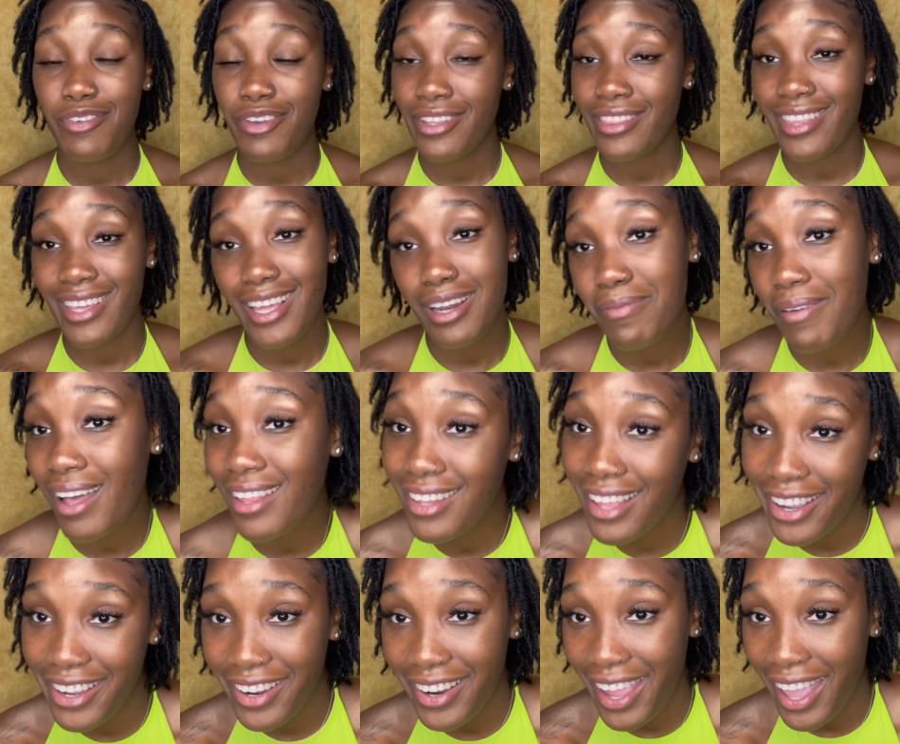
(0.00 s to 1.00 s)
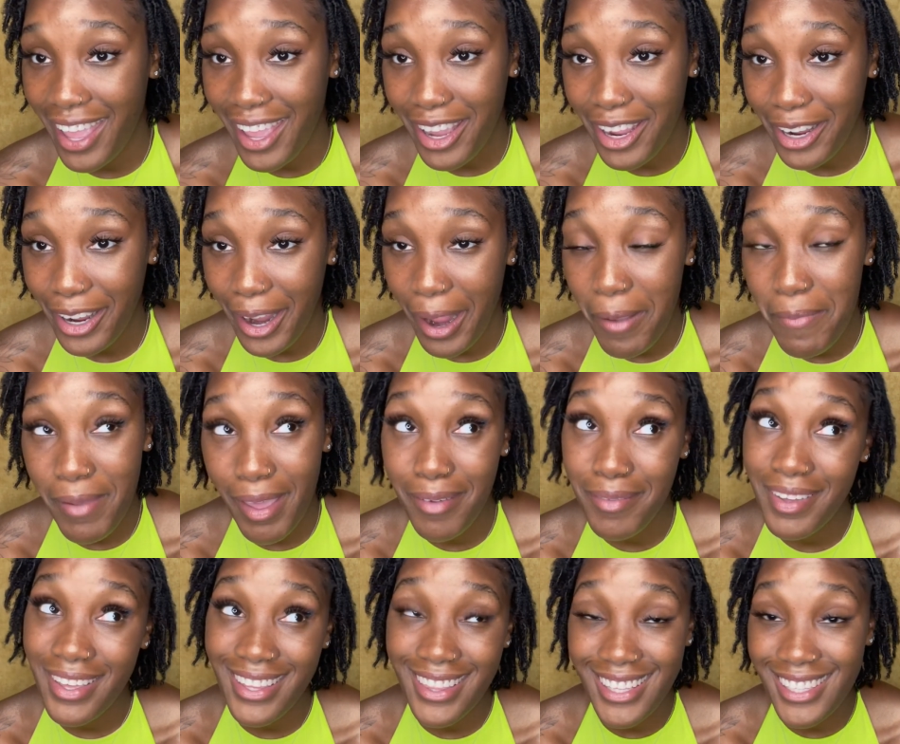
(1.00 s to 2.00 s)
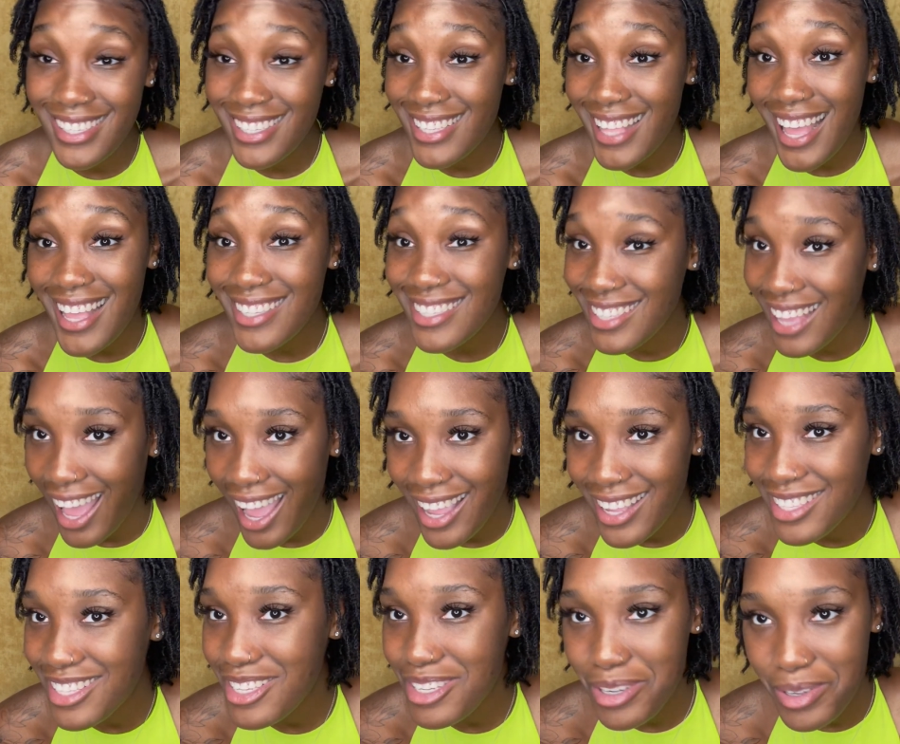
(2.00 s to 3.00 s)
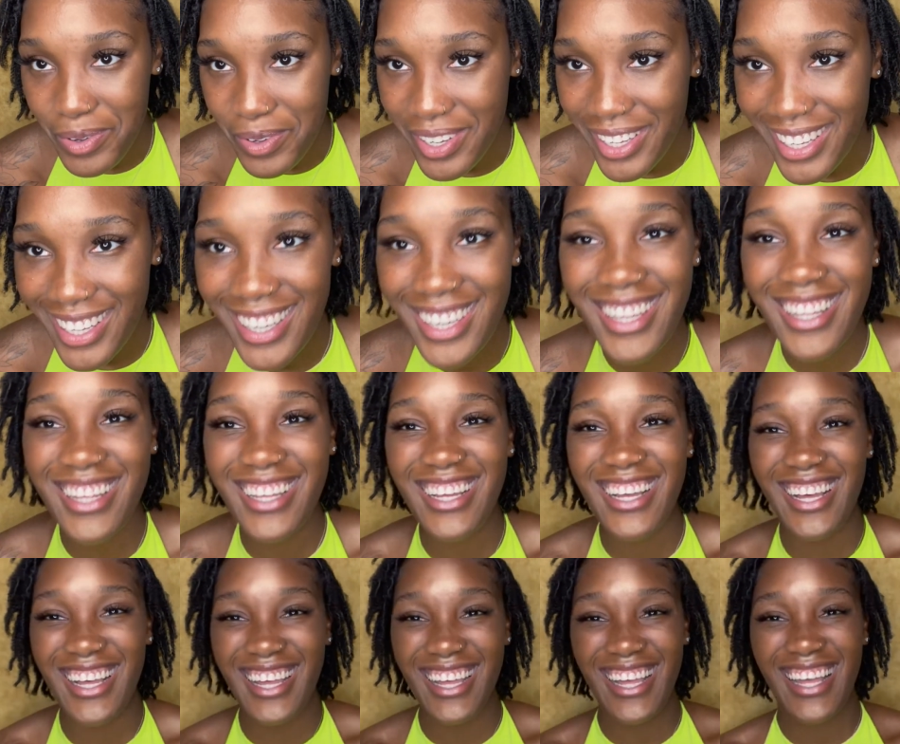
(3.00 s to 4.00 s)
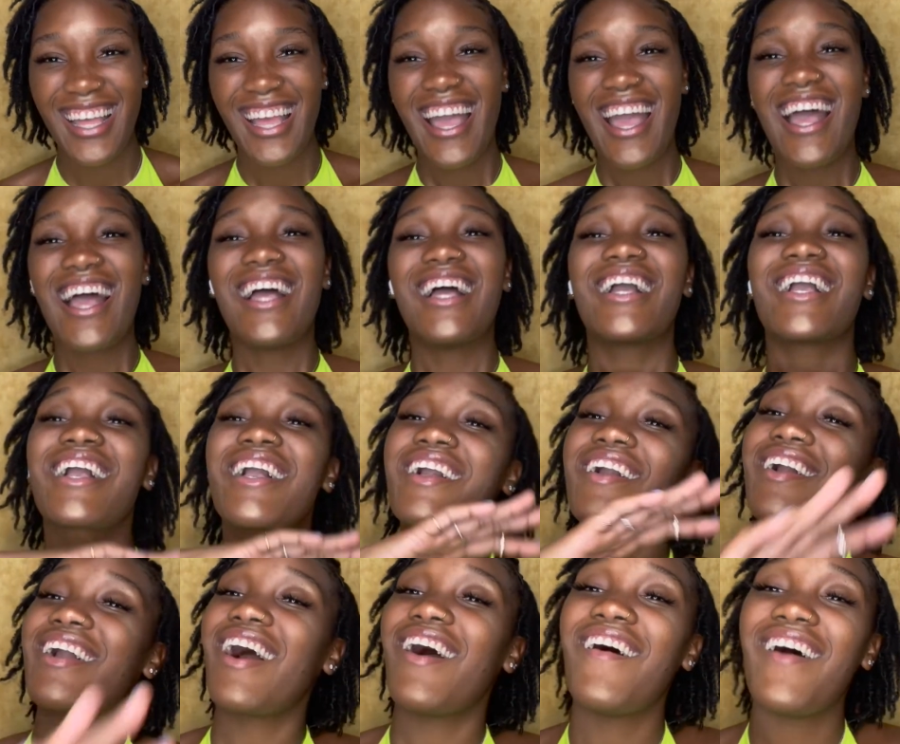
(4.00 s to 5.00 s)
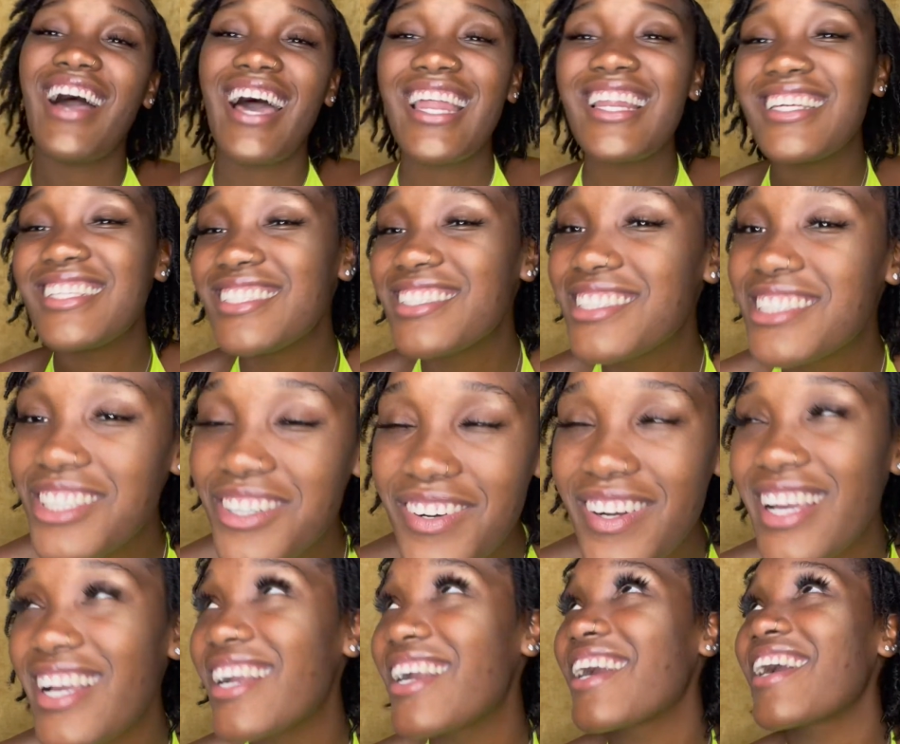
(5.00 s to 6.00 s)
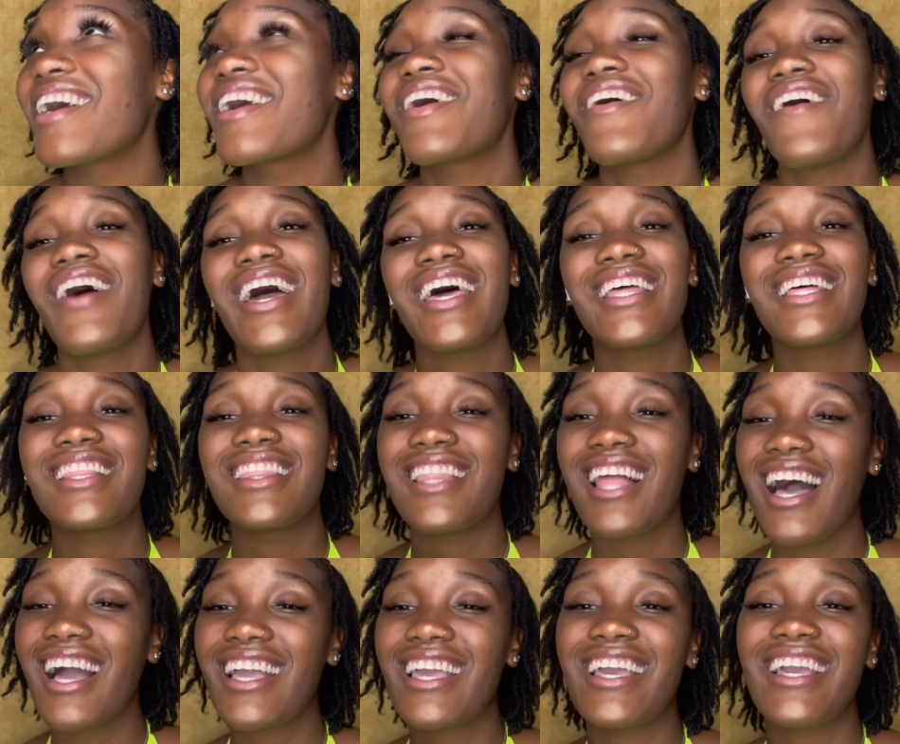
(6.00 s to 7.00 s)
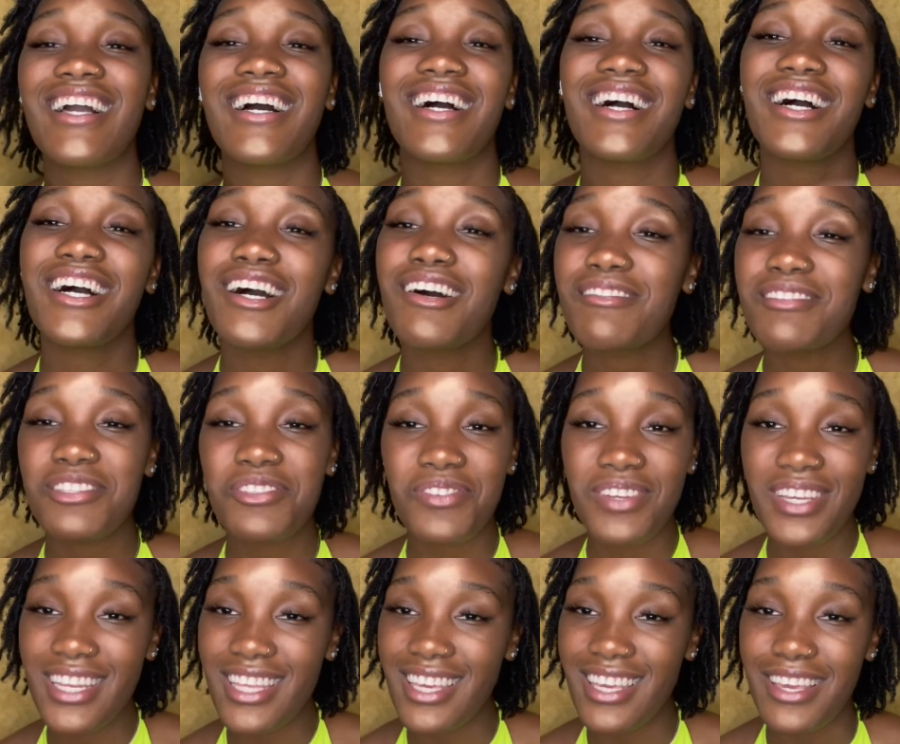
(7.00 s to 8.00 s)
you're thinking about locking your hair, baby, this is that sign to do it. Go ahead and do it, girl. Go ahead and lock it up, sweetie.